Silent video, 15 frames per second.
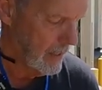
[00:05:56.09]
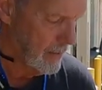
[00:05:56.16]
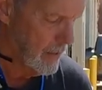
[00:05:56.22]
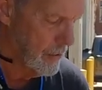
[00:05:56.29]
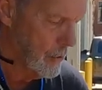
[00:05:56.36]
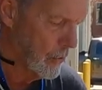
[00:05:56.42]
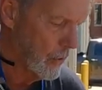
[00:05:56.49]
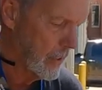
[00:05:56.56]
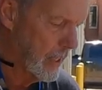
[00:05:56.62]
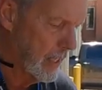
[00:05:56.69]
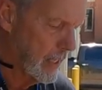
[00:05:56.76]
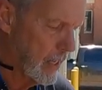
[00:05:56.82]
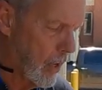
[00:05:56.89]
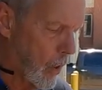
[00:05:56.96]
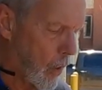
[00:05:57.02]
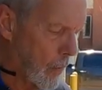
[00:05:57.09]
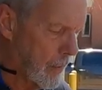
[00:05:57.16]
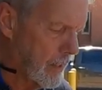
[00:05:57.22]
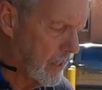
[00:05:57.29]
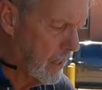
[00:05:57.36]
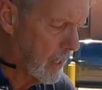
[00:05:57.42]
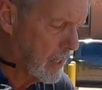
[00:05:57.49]
Then you're looking at all
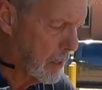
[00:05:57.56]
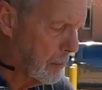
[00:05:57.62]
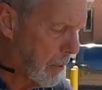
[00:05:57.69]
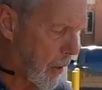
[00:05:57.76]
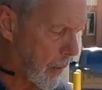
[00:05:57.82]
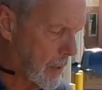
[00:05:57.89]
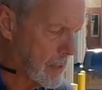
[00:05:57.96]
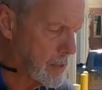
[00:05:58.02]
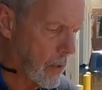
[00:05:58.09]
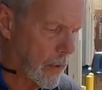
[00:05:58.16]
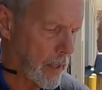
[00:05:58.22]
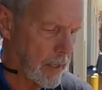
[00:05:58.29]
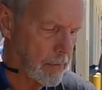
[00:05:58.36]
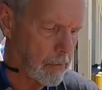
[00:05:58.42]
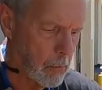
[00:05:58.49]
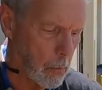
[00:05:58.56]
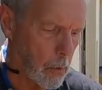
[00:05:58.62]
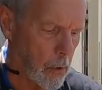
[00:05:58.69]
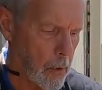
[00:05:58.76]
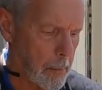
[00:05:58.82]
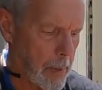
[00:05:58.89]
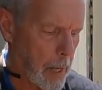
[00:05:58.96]
the uh, components on it.
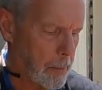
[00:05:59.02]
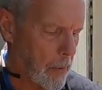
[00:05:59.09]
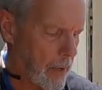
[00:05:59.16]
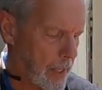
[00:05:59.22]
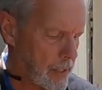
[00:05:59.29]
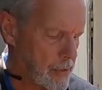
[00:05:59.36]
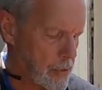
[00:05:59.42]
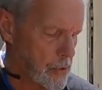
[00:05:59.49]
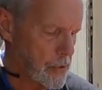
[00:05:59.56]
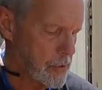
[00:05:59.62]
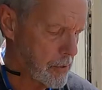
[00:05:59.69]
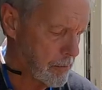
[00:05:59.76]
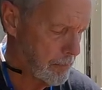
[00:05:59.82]
Where are my brake shoes?